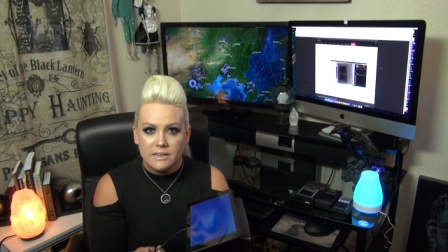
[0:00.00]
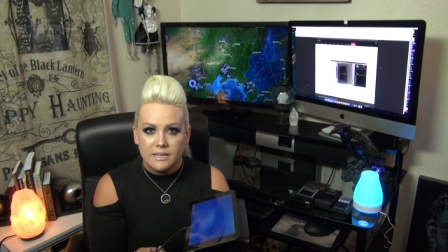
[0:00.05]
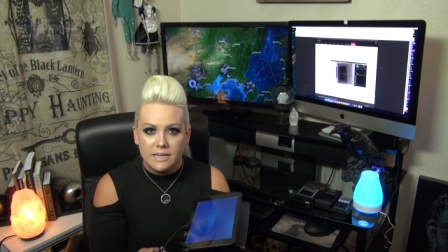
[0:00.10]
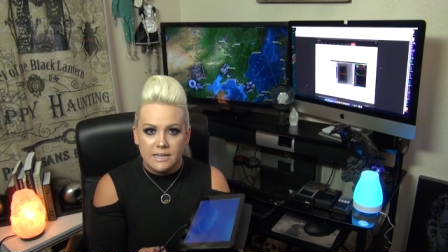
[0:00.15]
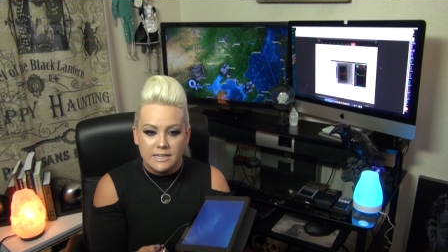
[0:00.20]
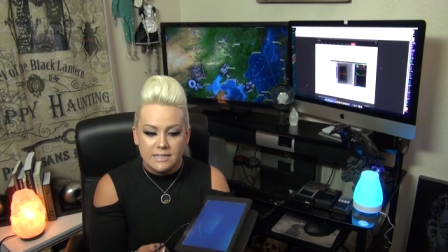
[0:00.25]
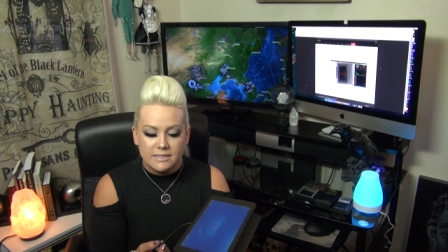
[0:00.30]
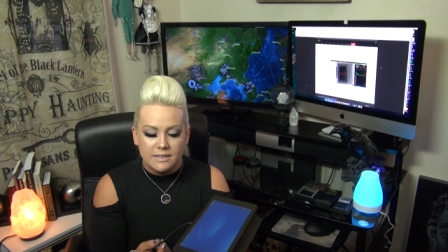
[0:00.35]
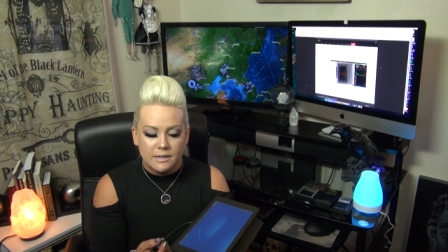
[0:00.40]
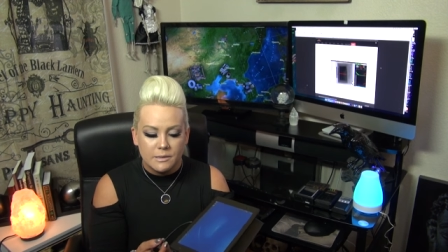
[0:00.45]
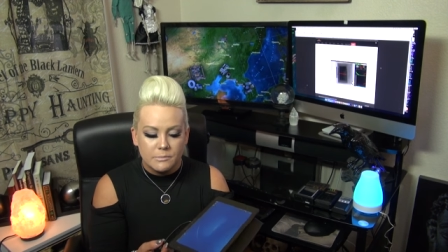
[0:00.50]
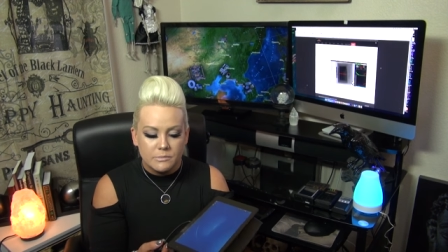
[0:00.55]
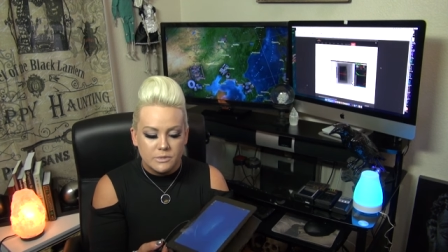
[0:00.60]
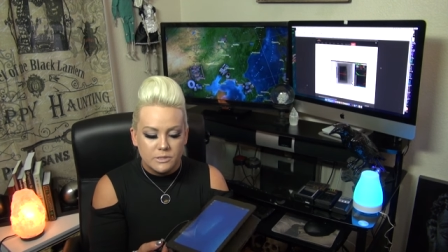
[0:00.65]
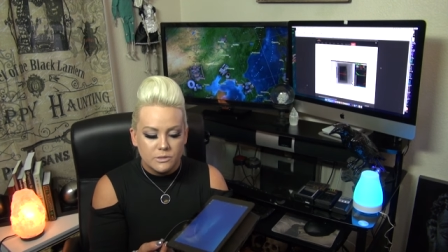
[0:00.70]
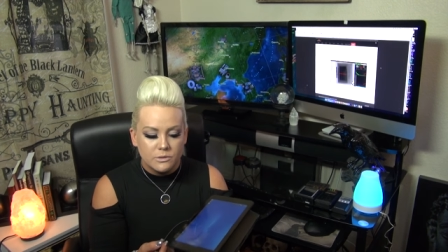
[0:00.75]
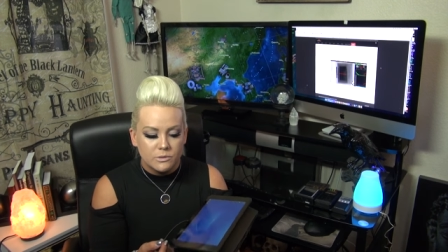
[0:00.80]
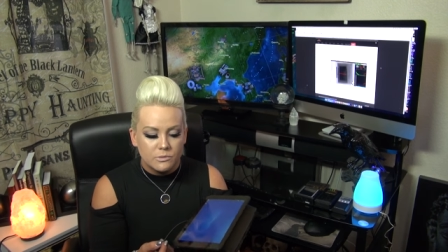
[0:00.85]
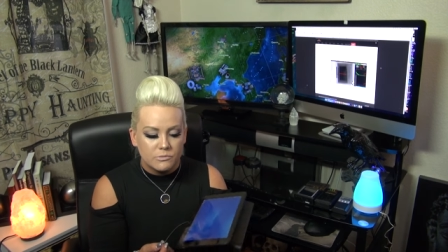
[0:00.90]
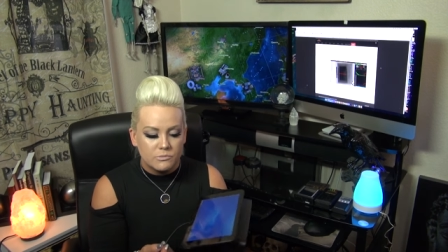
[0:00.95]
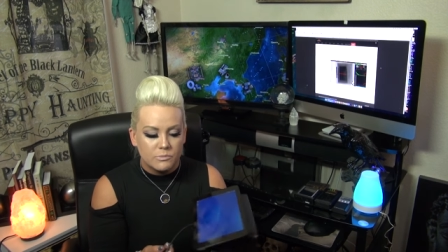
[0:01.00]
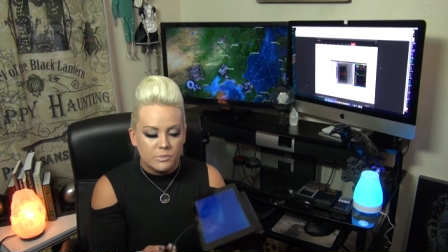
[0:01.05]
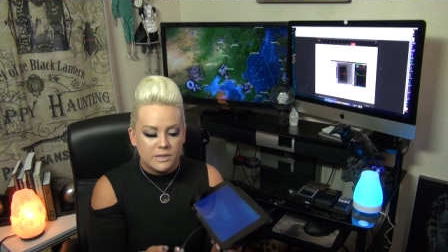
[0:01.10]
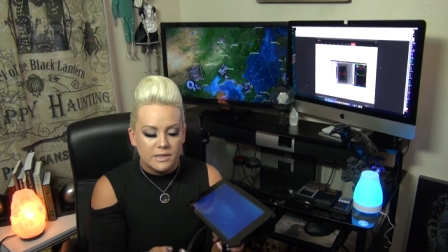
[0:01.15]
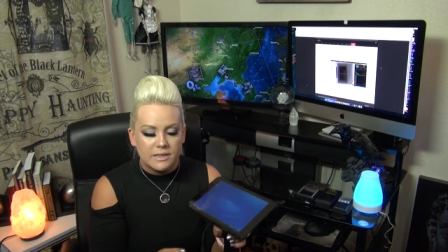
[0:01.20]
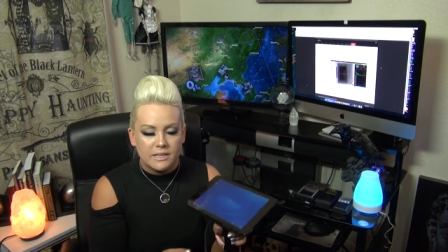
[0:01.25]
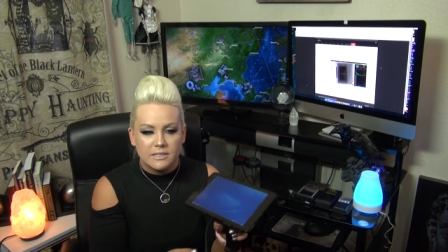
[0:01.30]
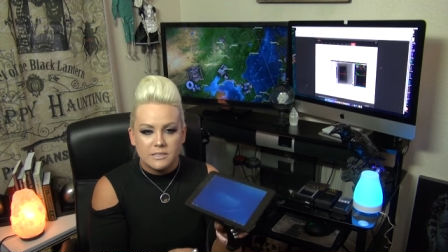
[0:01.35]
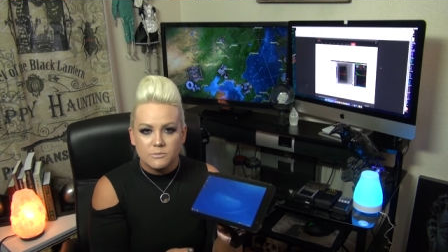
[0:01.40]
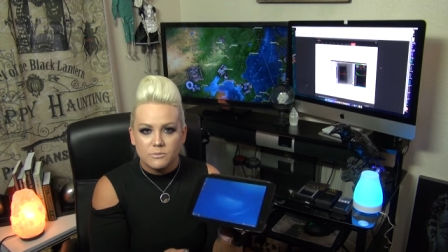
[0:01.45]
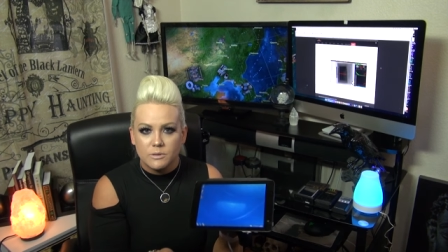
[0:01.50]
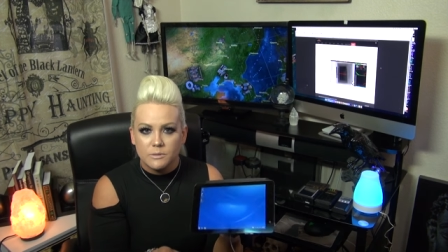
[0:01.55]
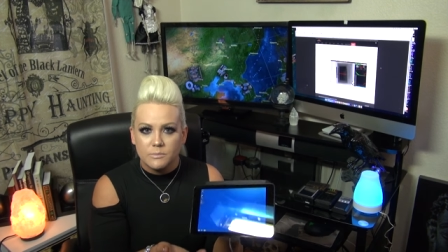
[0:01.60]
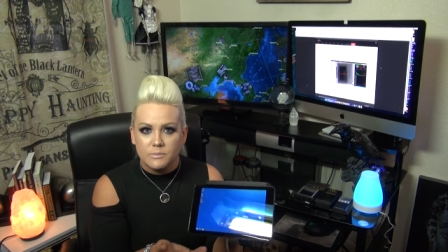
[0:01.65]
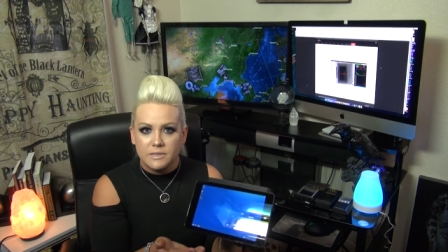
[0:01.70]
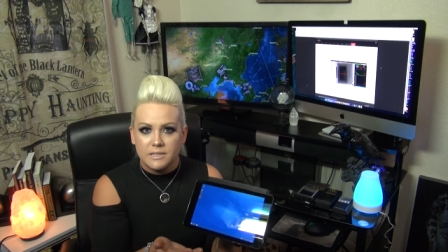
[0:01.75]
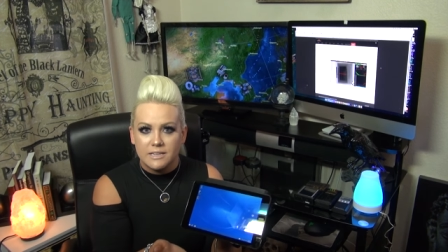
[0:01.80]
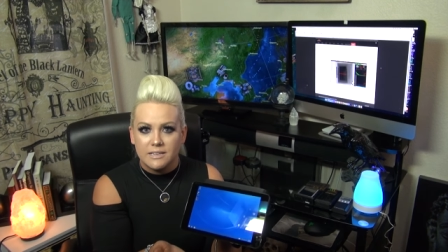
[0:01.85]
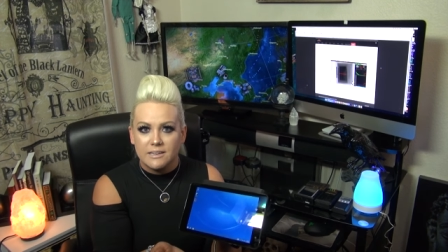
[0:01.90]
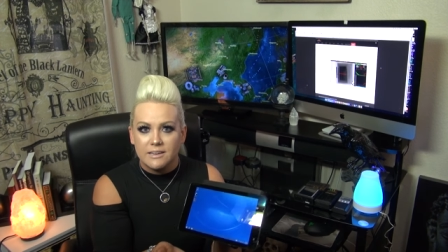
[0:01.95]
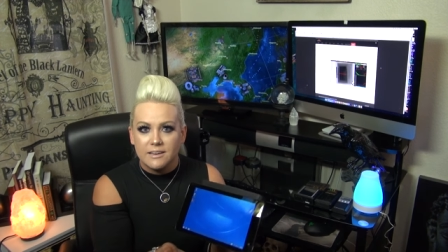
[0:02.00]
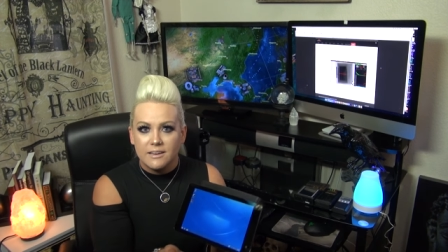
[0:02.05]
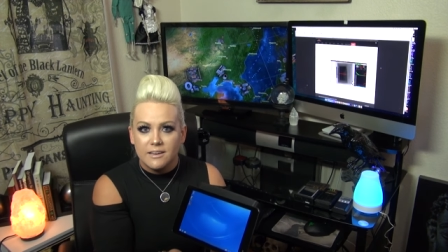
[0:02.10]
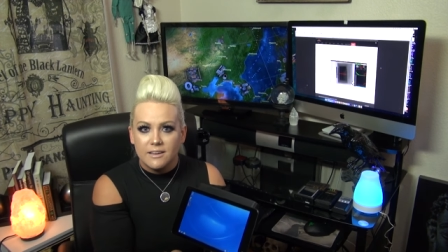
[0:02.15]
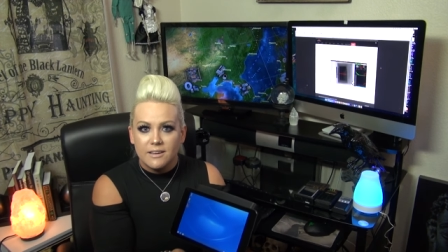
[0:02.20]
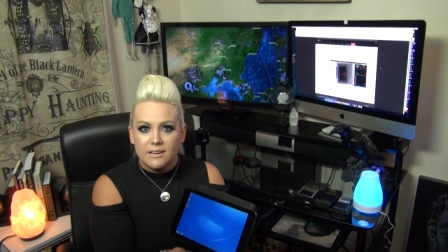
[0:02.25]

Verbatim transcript: anytime soon but this will be